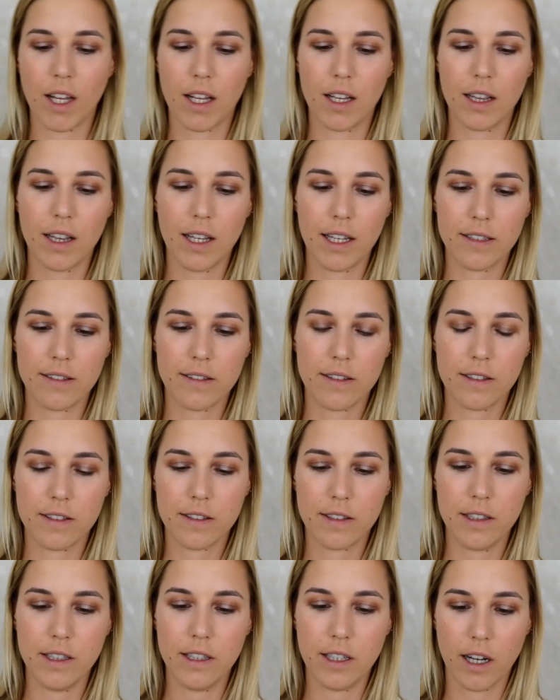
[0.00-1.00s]
Let's
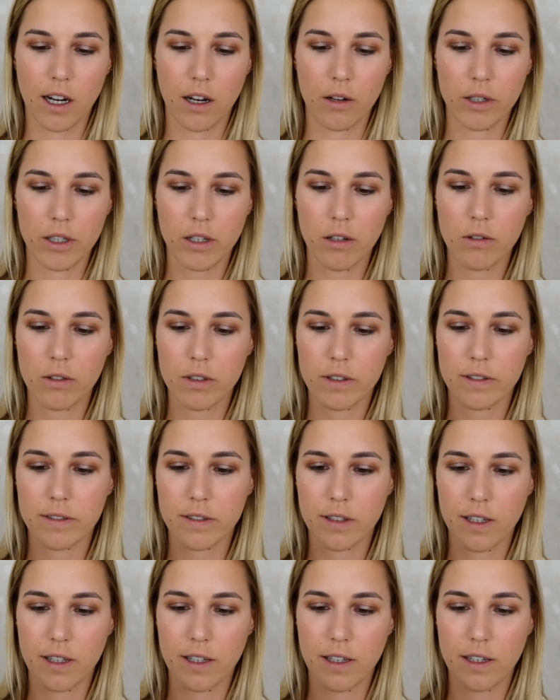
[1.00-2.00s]
see how it looks.